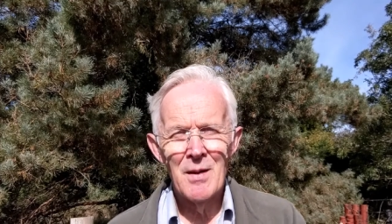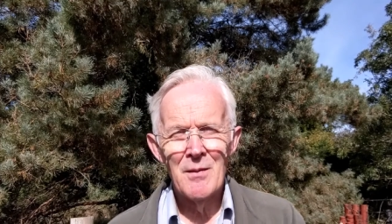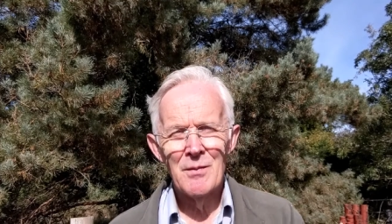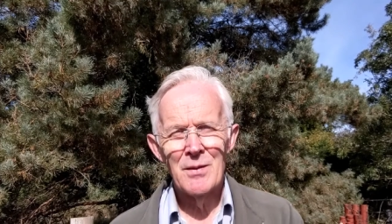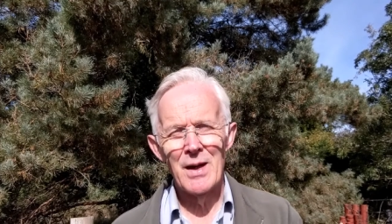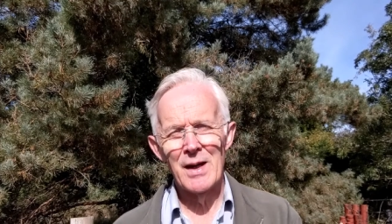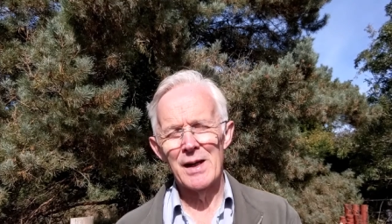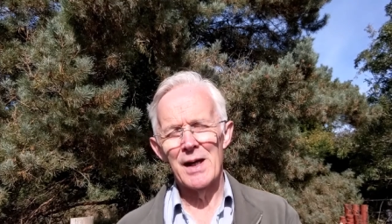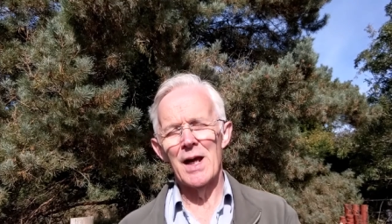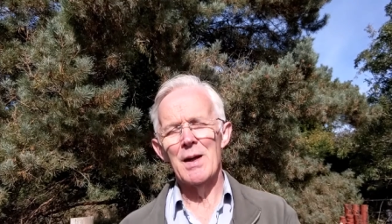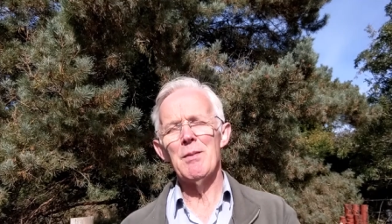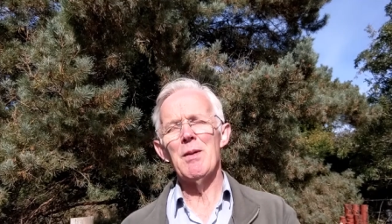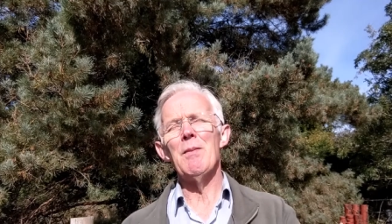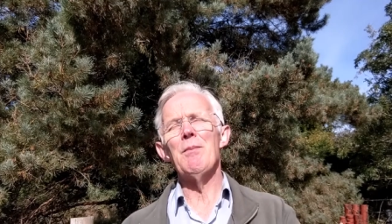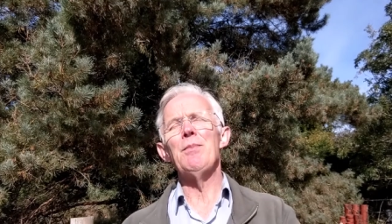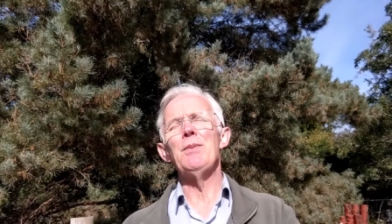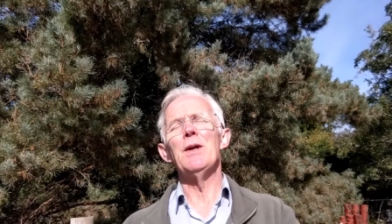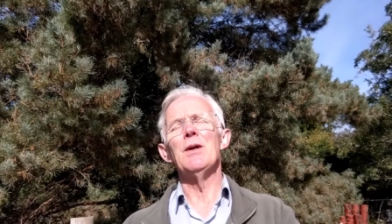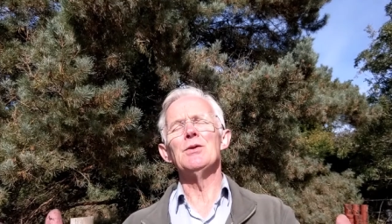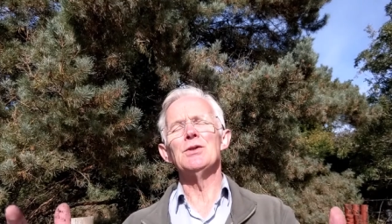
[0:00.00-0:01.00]
They're going to be
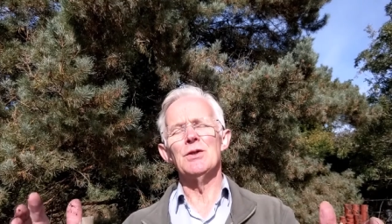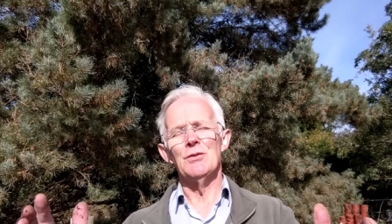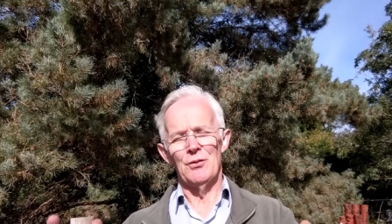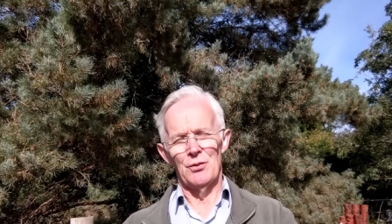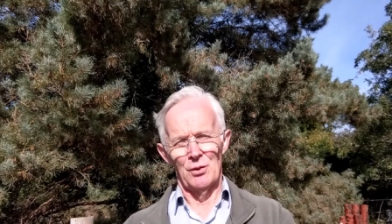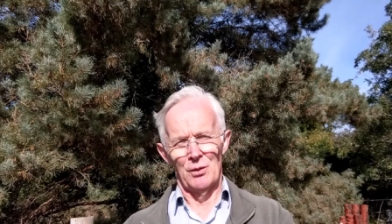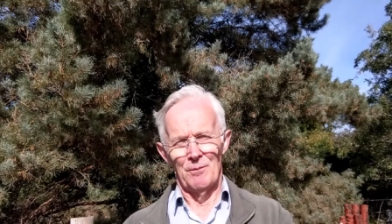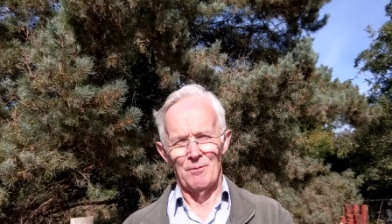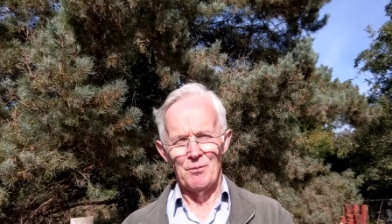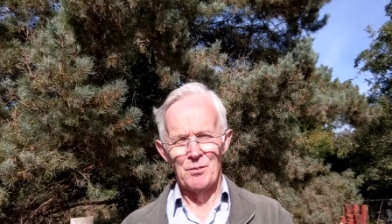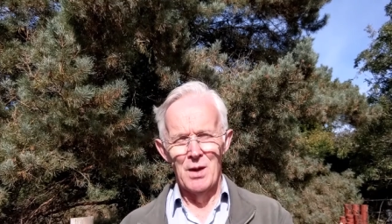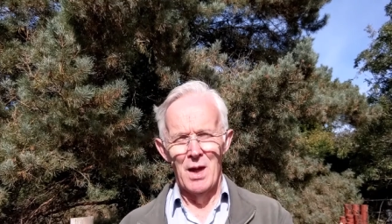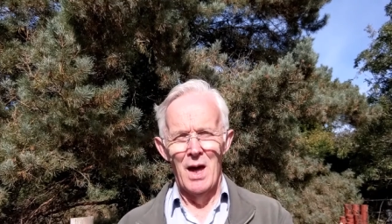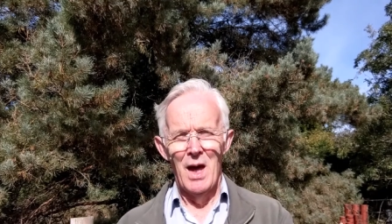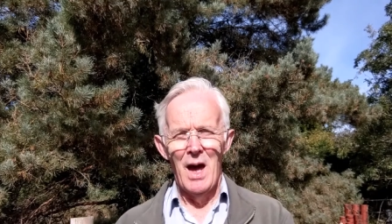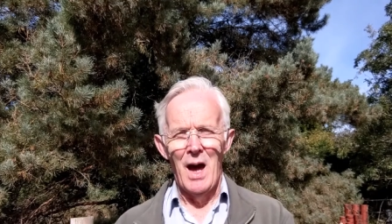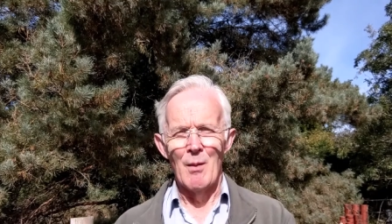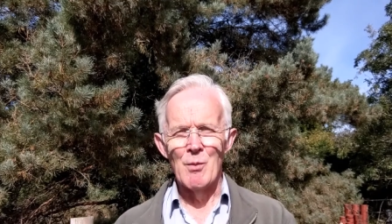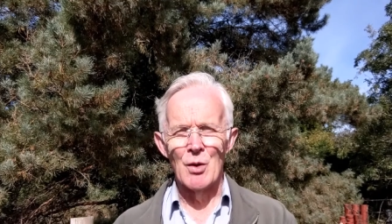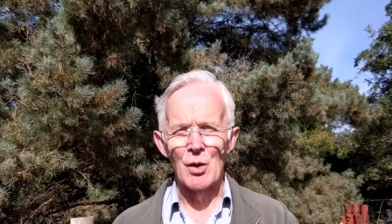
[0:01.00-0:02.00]
beautiful.
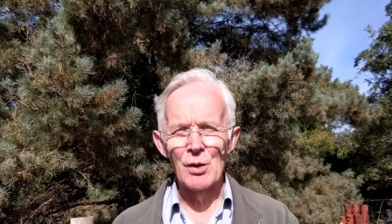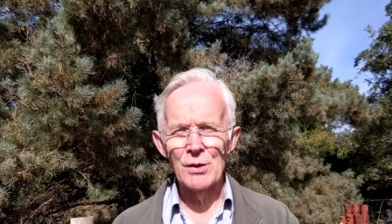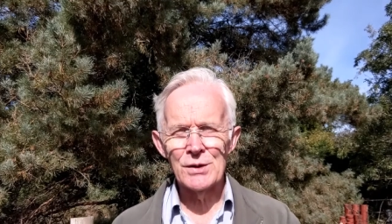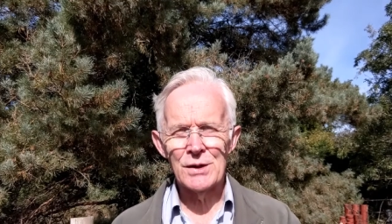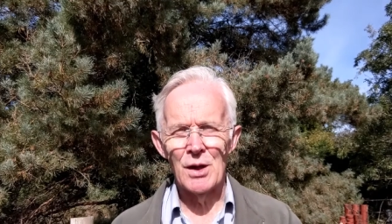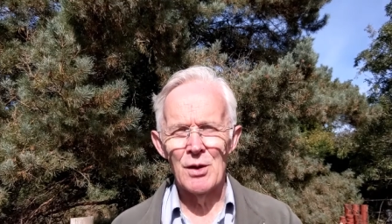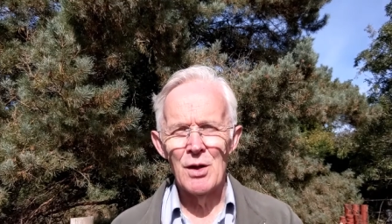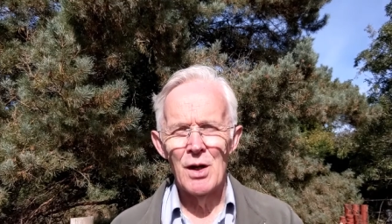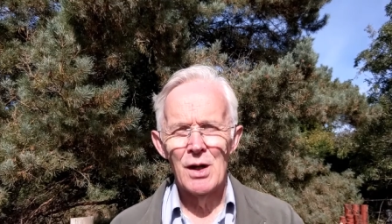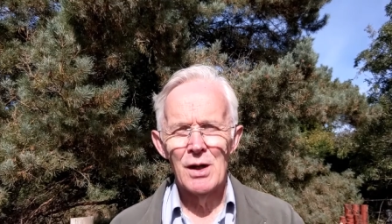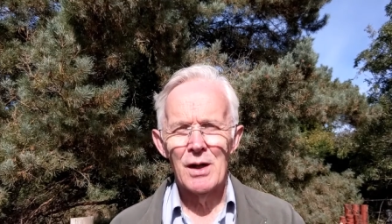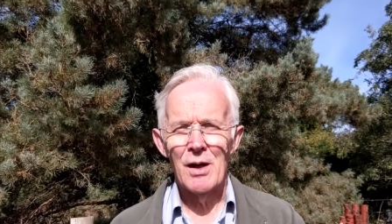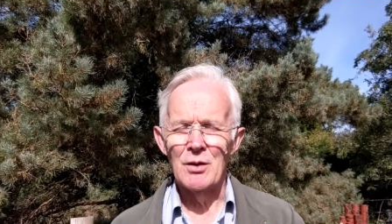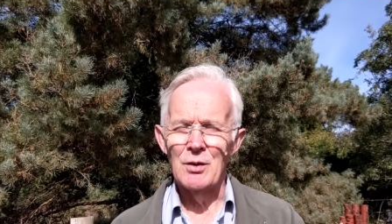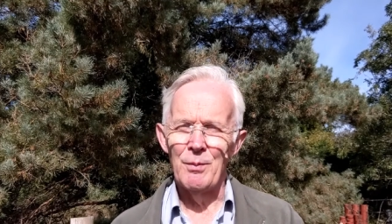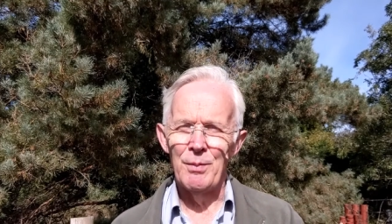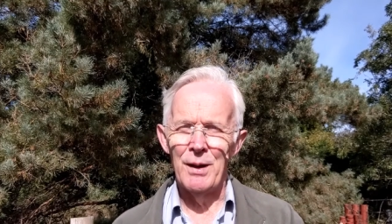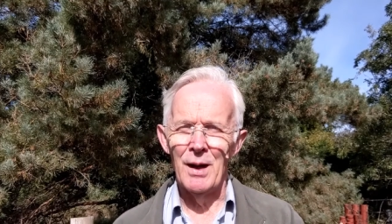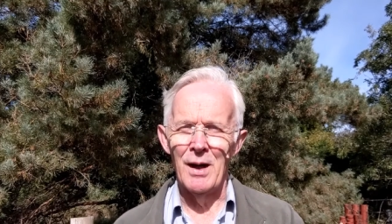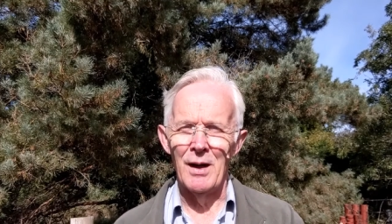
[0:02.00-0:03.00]
And we're also going
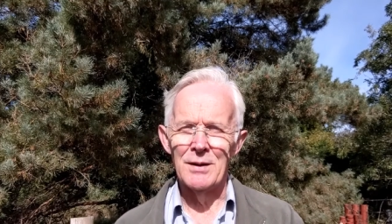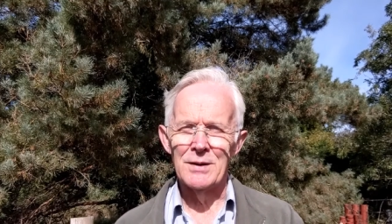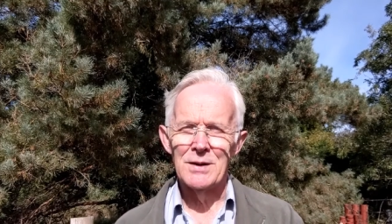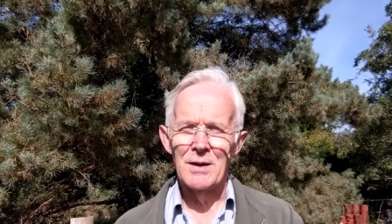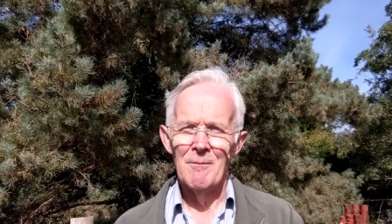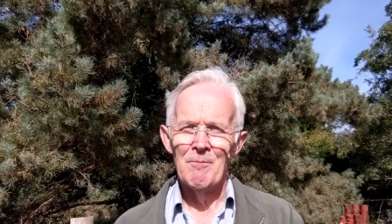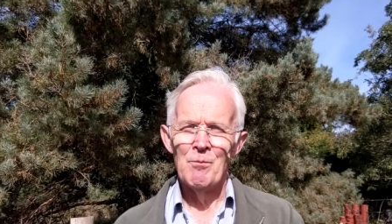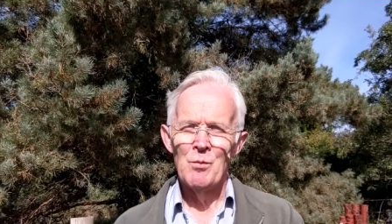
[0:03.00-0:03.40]
to plant